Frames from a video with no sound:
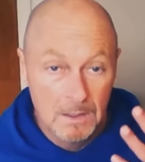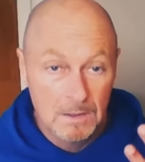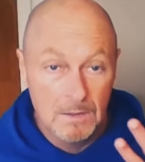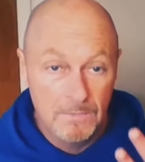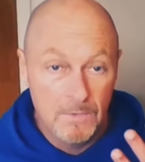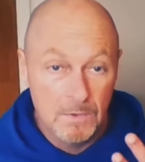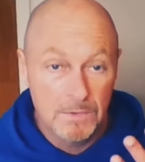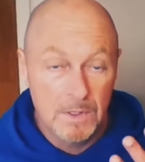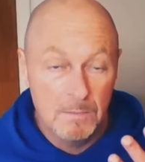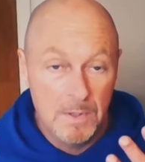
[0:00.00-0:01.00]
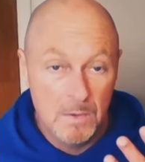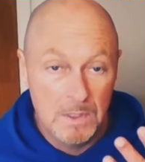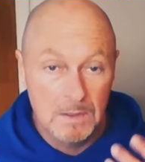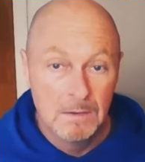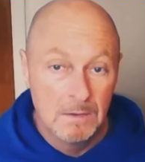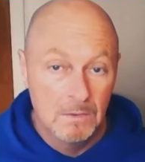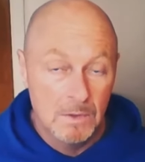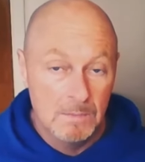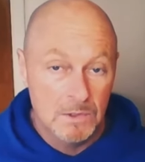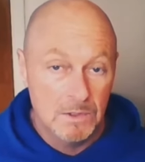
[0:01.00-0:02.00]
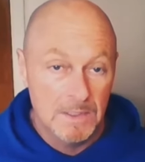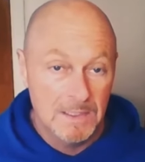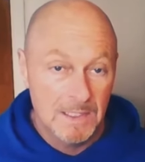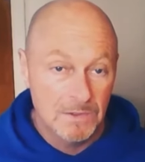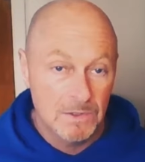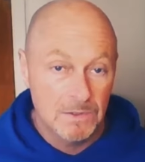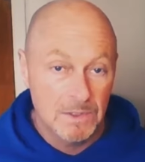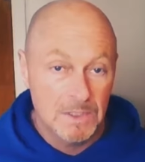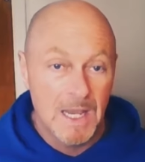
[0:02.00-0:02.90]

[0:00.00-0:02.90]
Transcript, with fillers: The fourth component to emotional intelligence is